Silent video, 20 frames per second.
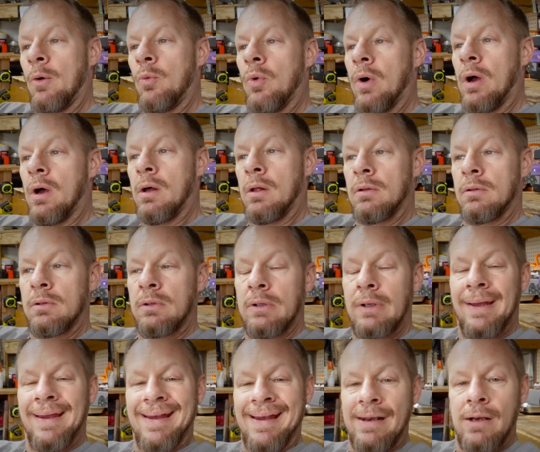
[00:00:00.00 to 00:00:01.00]
Well,
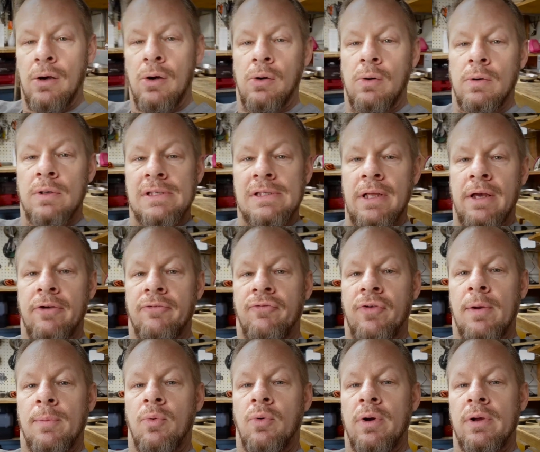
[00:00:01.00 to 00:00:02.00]
I know it's like
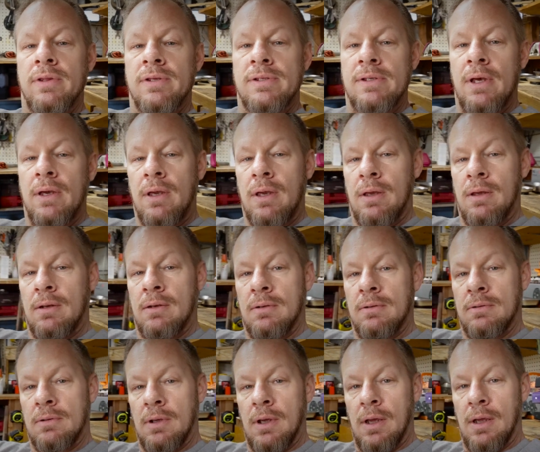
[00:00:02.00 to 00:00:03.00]
February the 2nd,
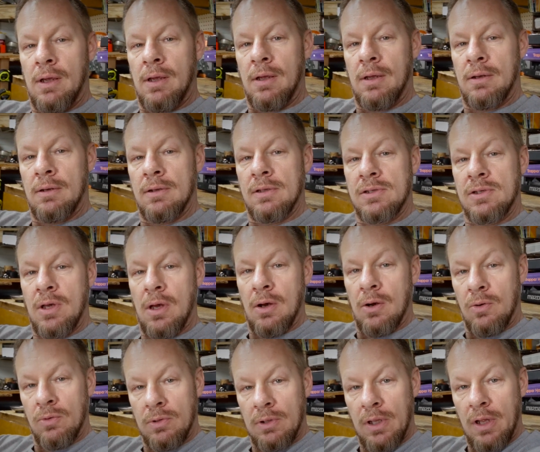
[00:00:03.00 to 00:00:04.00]
and it's
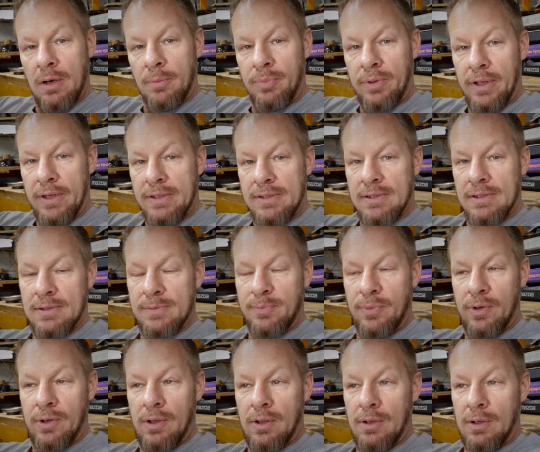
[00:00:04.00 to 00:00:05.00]
cold in a lot of places,
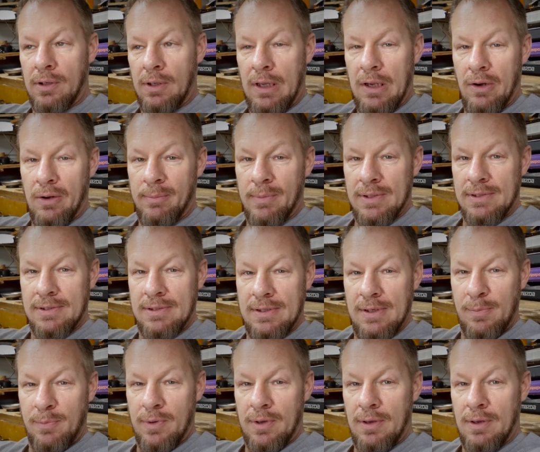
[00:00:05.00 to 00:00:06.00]
but here in
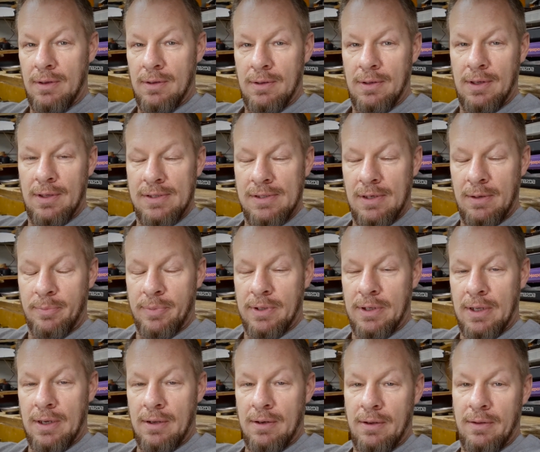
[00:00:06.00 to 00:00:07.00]
Mississippi, it's up and
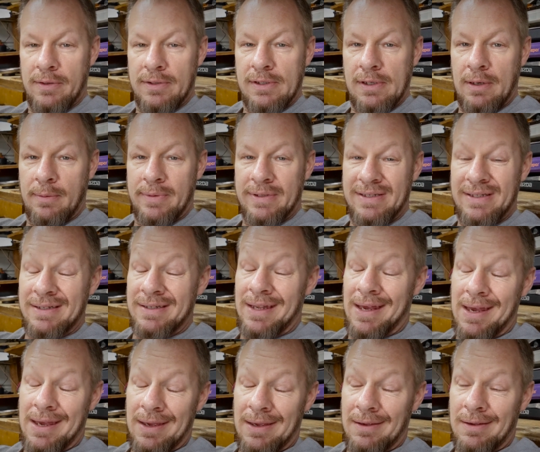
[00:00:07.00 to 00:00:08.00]
down all the time. And
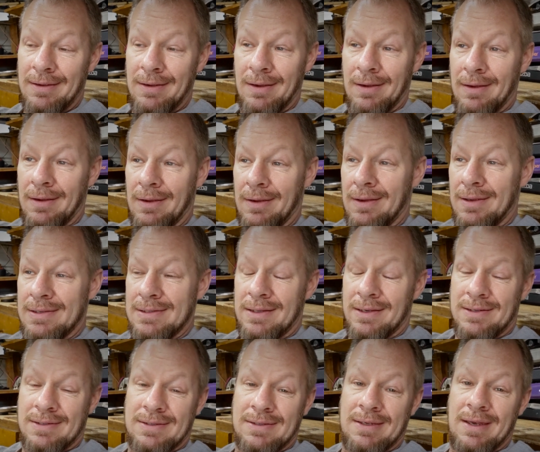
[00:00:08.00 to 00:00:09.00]
today, it's
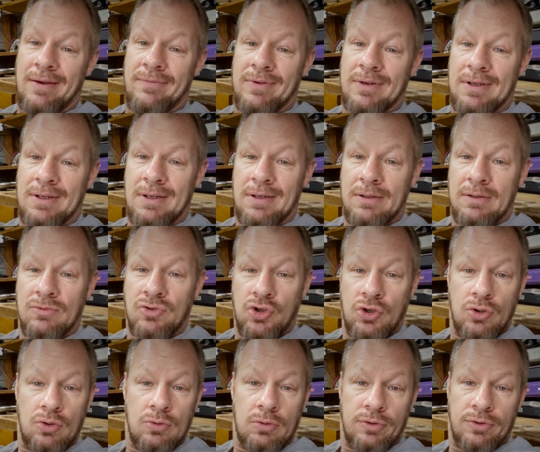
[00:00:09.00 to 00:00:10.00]
like
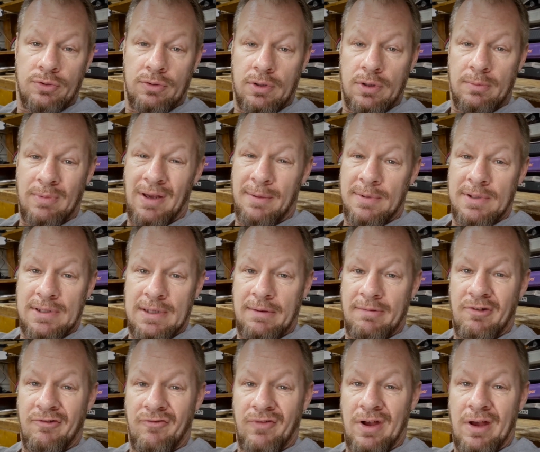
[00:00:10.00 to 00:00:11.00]
72 or 3, maybe
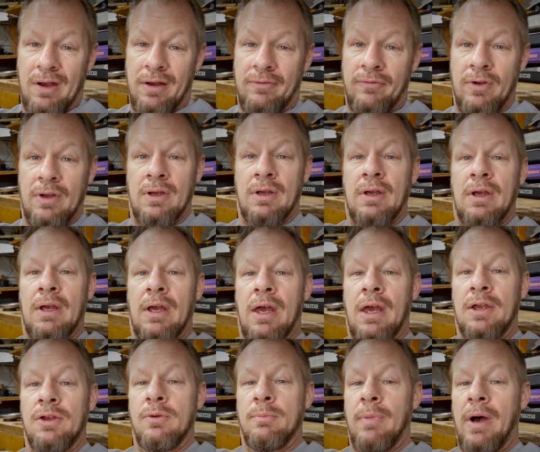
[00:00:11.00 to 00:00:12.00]
75,
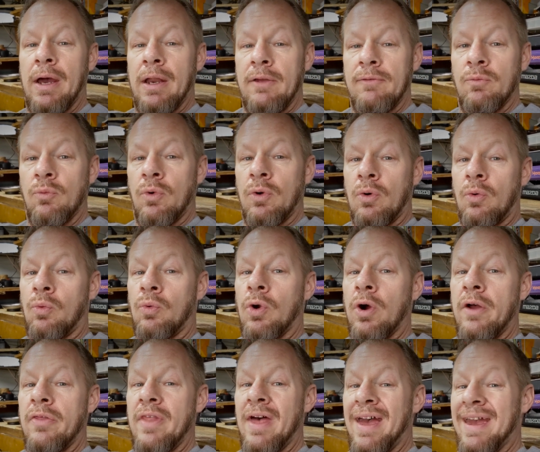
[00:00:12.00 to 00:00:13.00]
and you might even want to
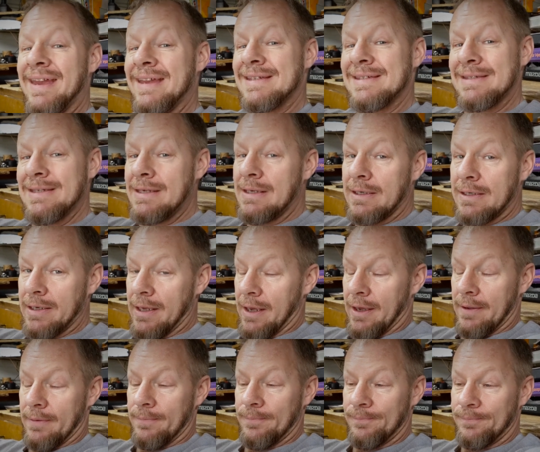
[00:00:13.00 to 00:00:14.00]
run the AC
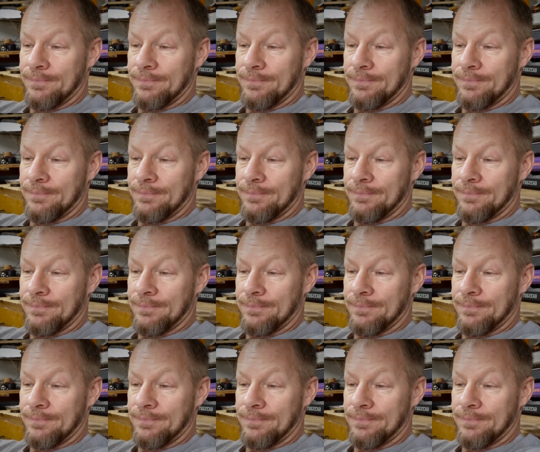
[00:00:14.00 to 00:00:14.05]
today.